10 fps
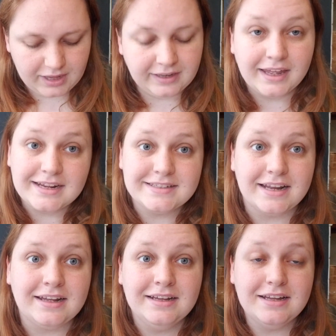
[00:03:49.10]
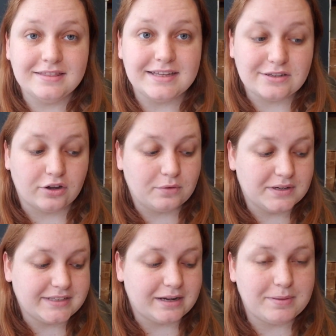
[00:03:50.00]
And like I said, these are the
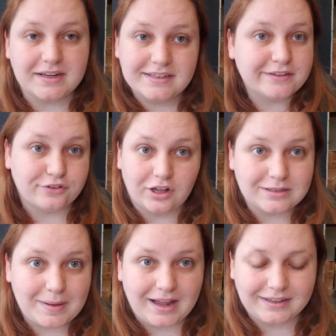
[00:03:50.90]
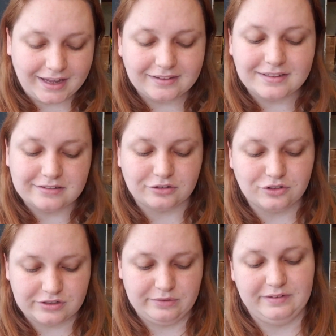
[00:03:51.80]
ones that I picked. These are not the palette yet. These are
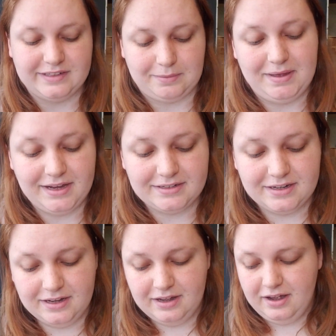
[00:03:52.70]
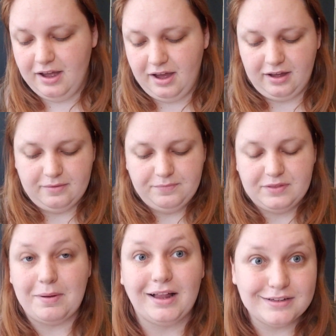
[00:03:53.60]
just the ones I picked. Um, the
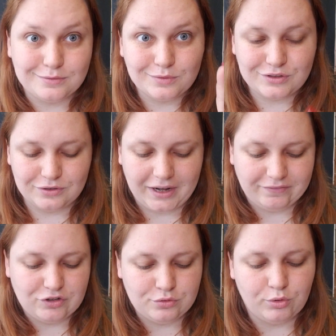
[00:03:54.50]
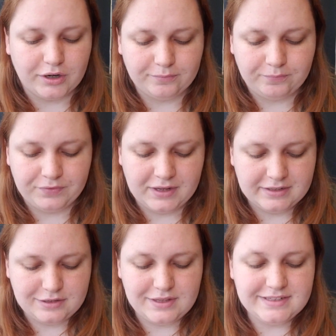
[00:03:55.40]
palette's almost soon. I have two more.
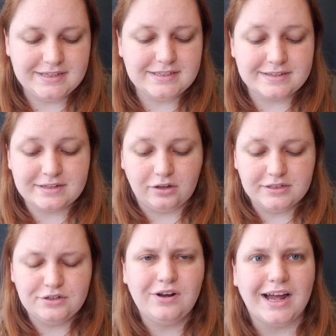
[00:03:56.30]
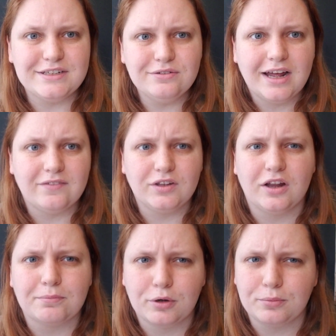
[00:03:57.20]
So this is Solitude. I don't have a lot
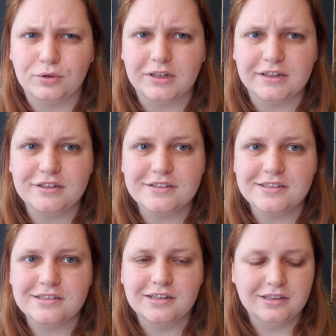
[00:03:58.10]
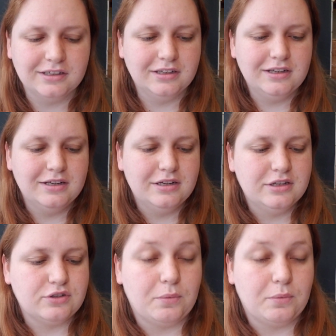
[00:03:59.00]
of purple glitters. So I